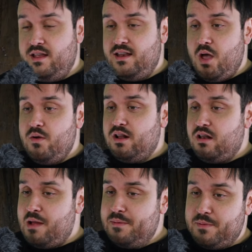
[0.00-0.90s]
Now in a
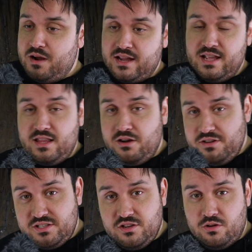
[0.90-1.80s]
llama market, there
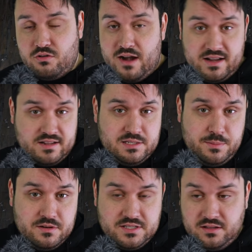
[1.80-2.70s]
is no grand
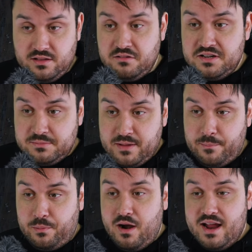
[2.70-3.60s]
conspiracy theories
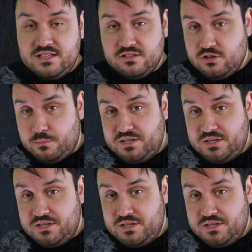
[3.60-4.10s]
about price, there's no